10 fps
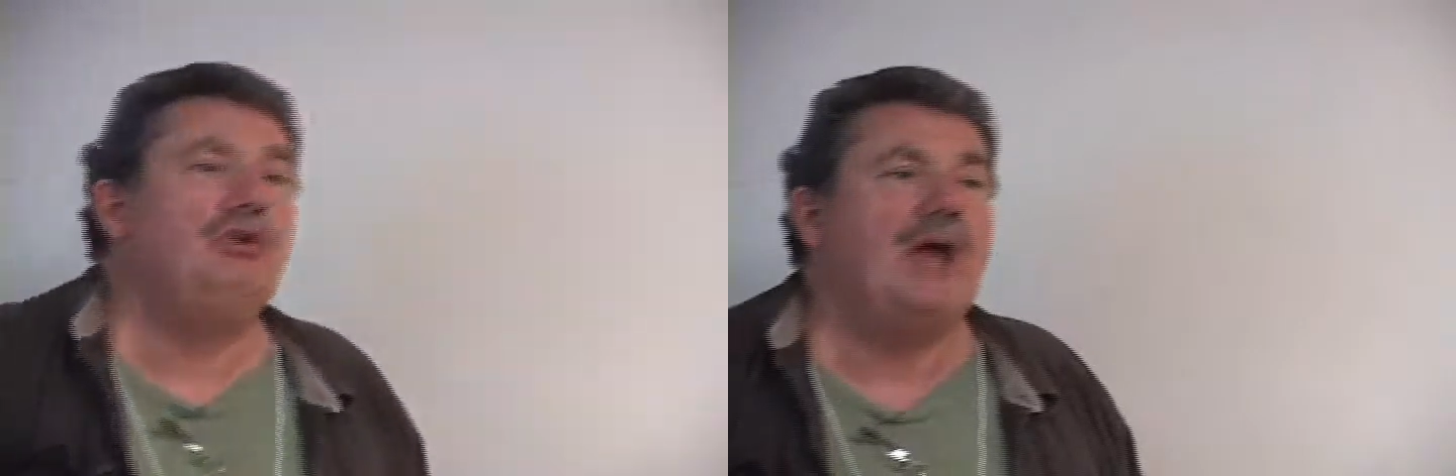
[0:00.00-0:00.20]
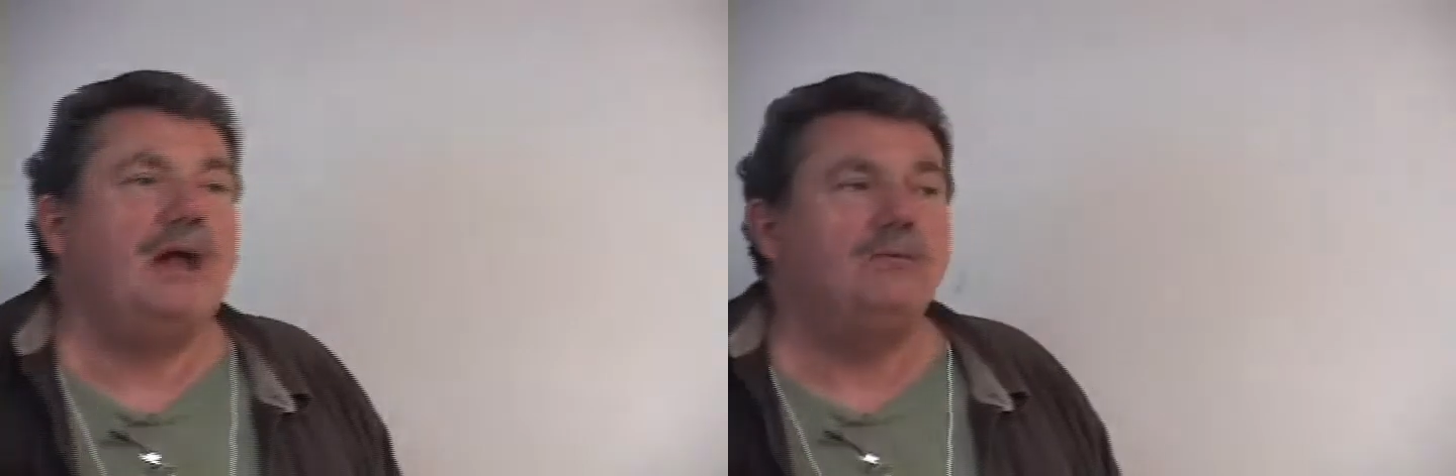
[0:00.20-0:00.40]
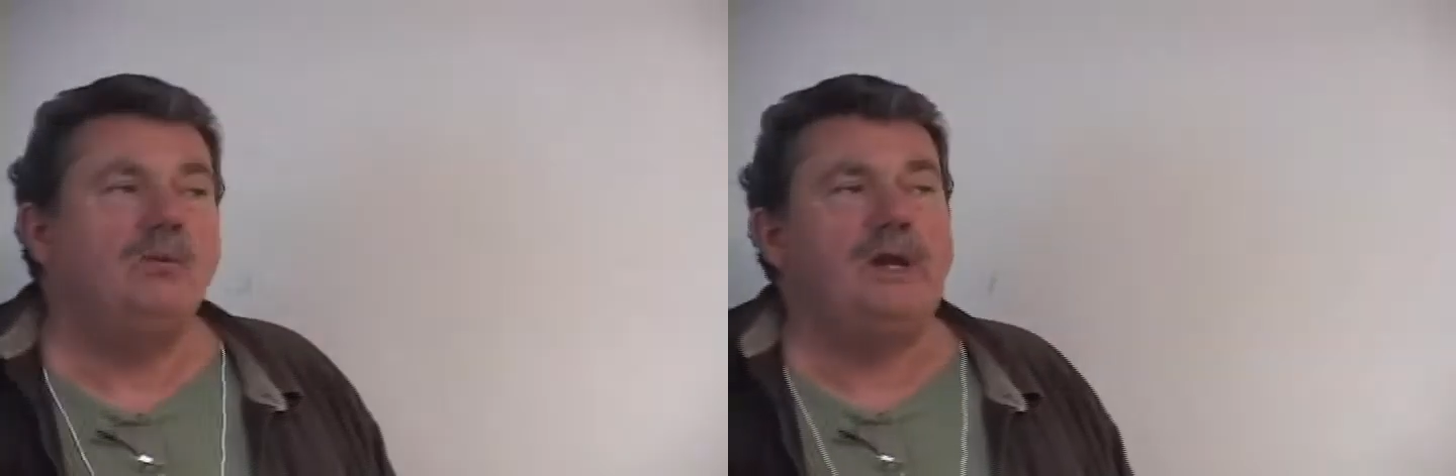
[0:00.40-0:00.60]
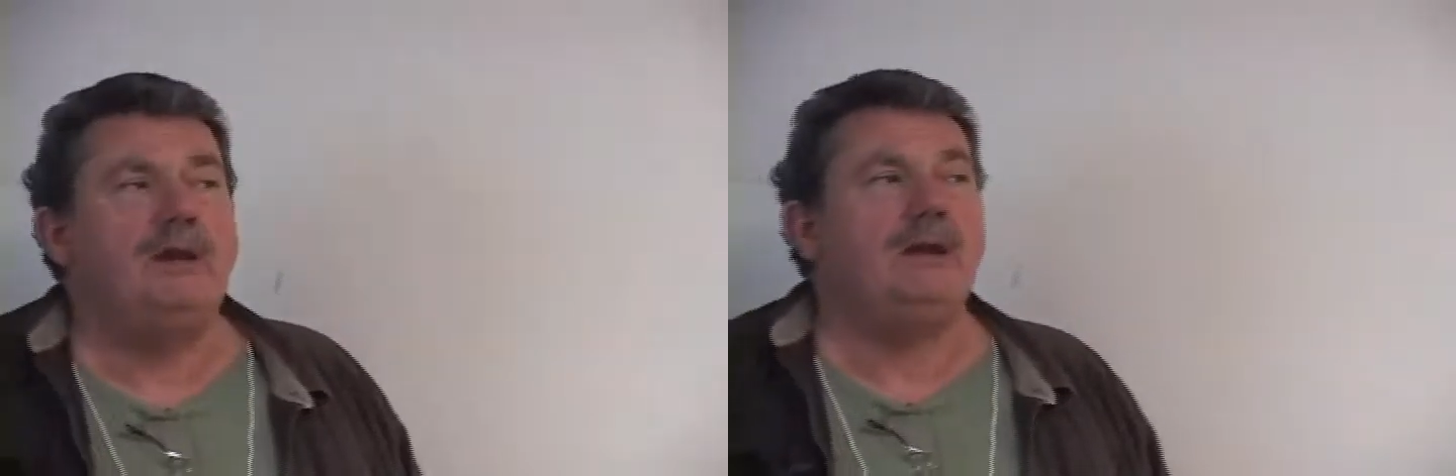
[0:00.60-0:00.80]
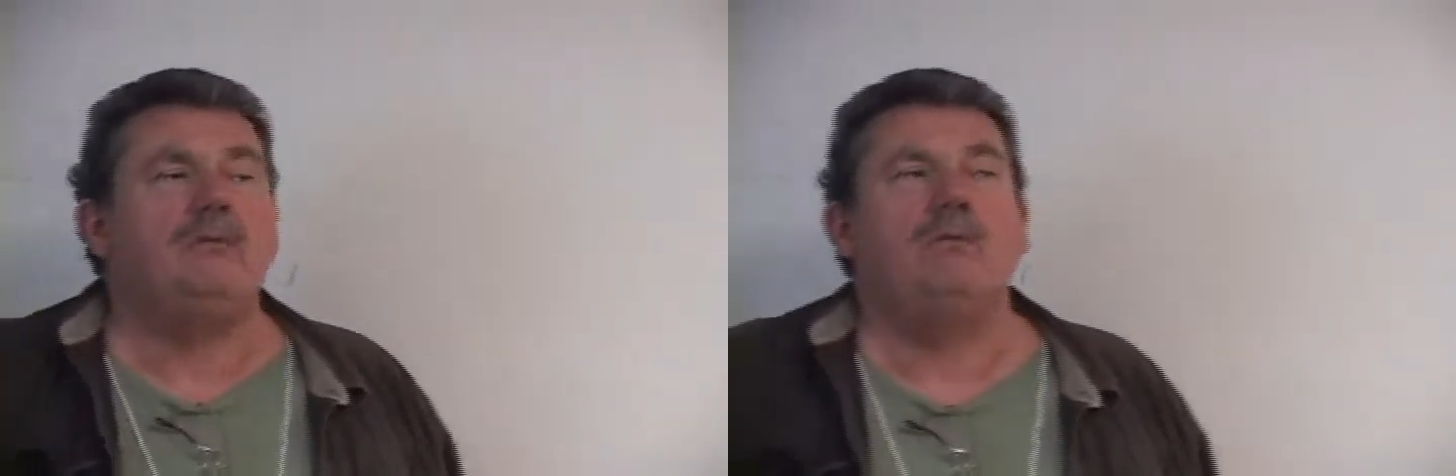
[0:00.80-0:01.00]
that
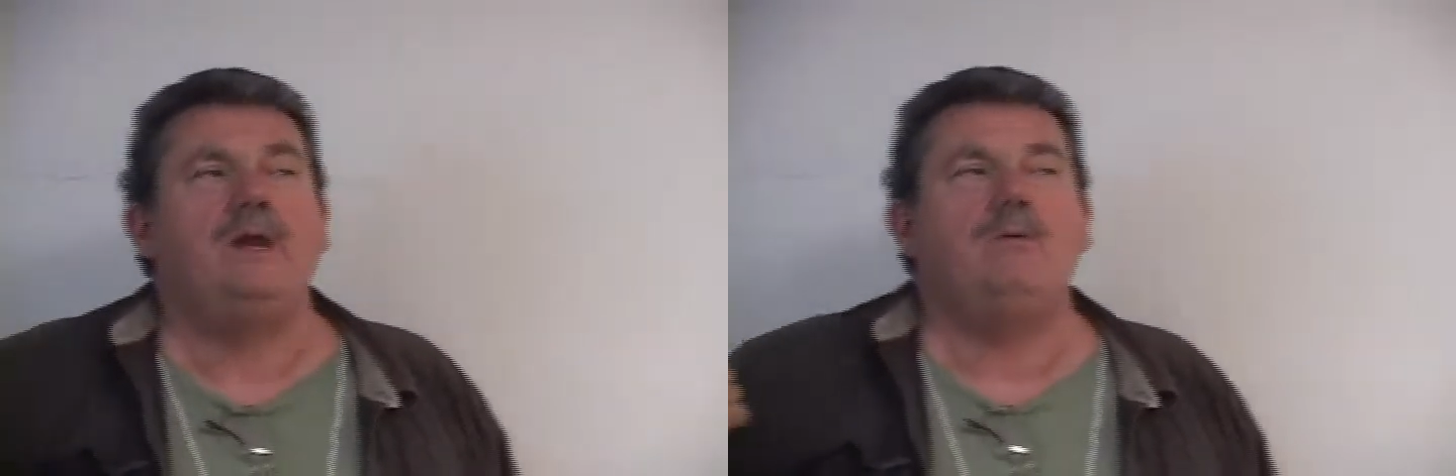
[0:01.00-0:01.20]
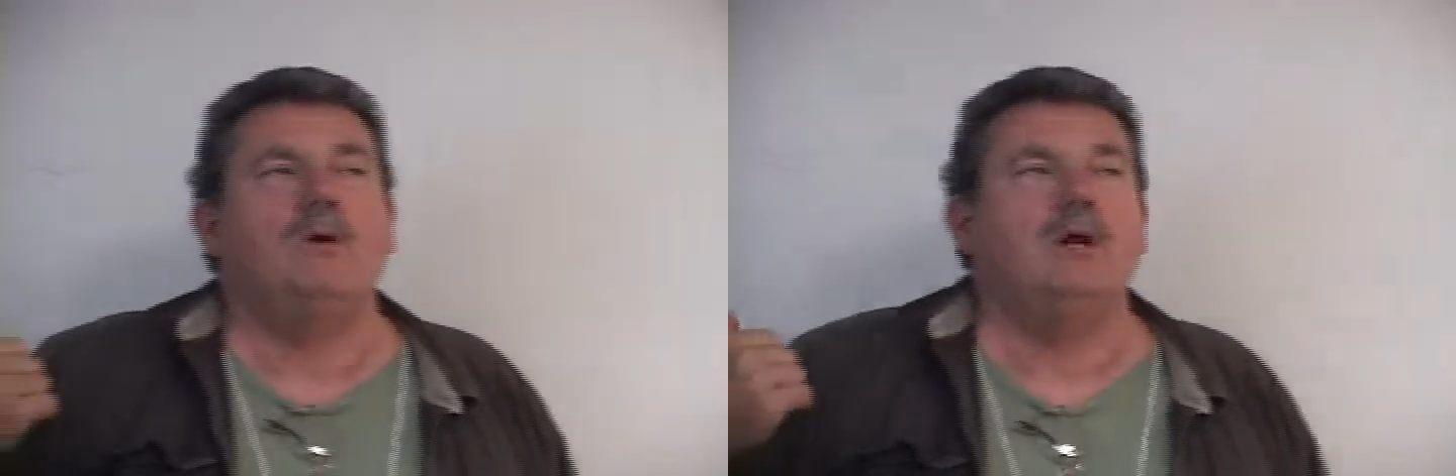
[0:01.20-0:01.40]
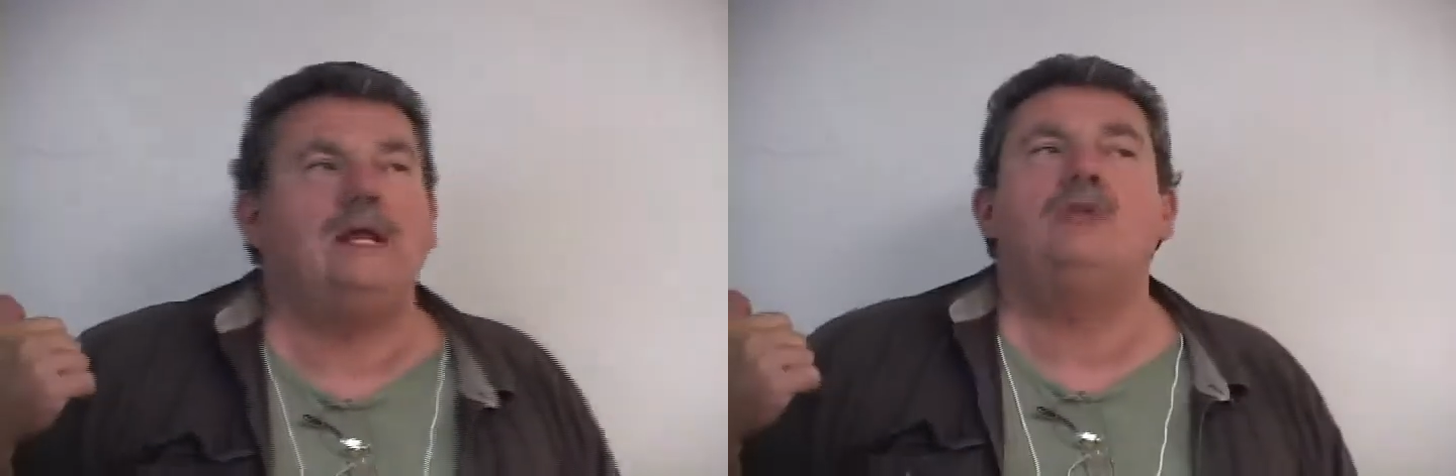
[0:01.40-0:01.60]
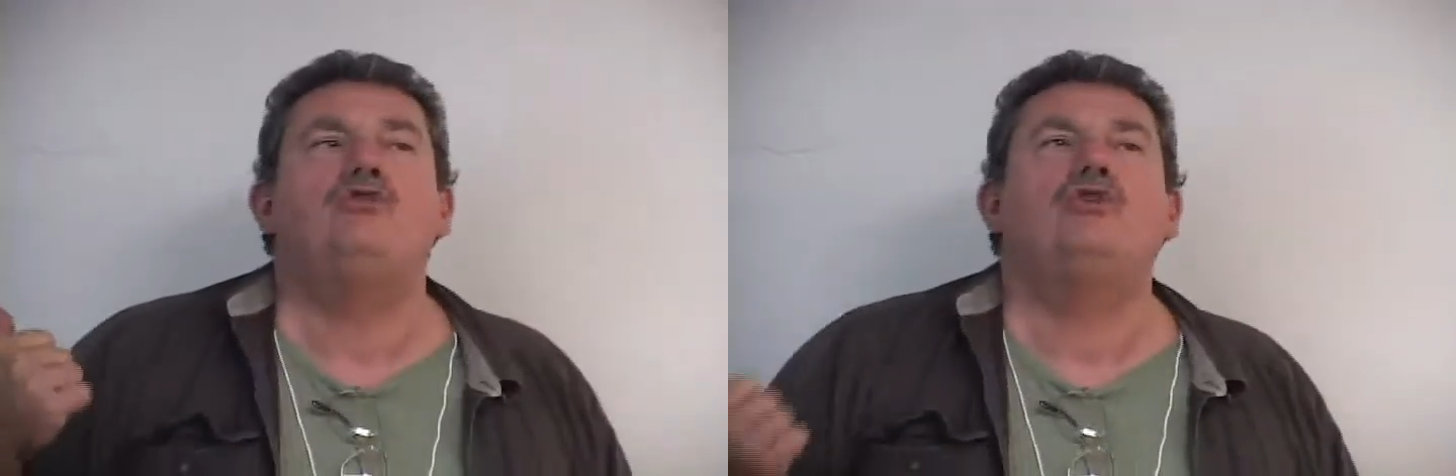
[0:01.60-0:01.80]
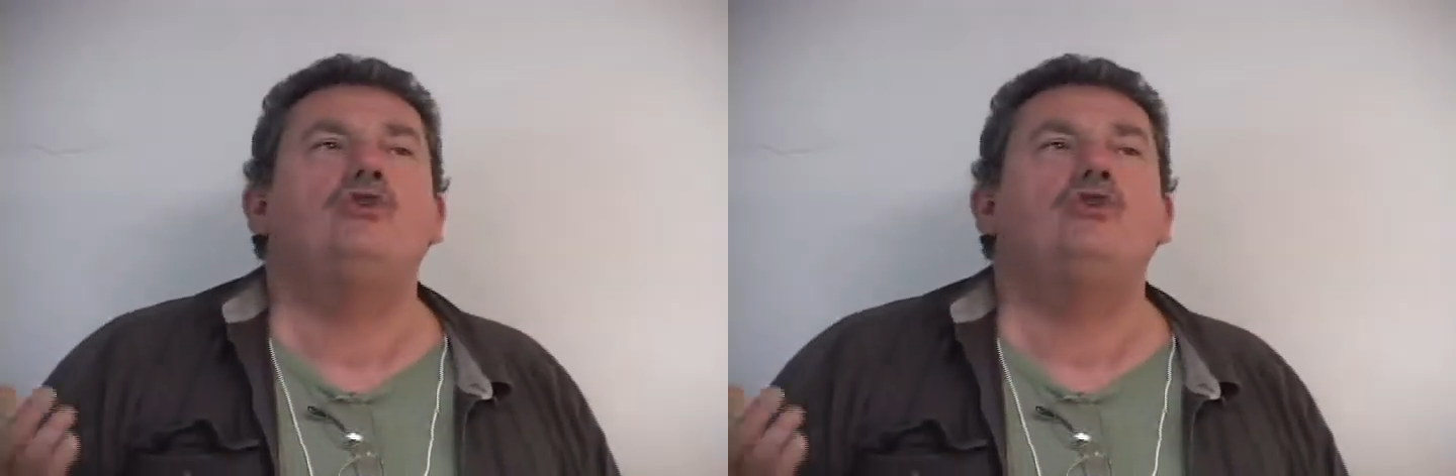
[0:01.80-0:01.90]
we were in